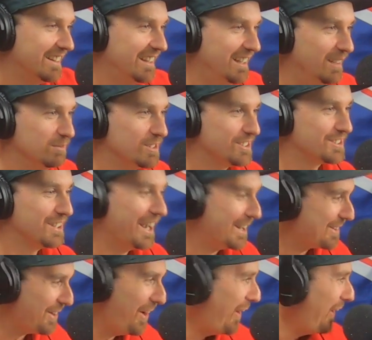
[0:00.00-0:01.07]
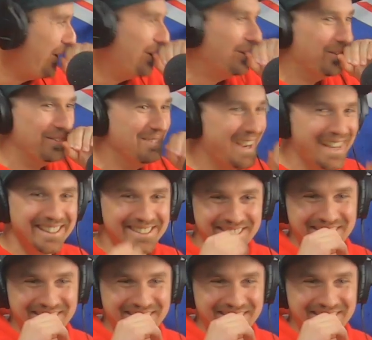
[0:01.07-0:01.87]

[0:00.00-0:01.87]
um, like, just like this guy's oh, a man.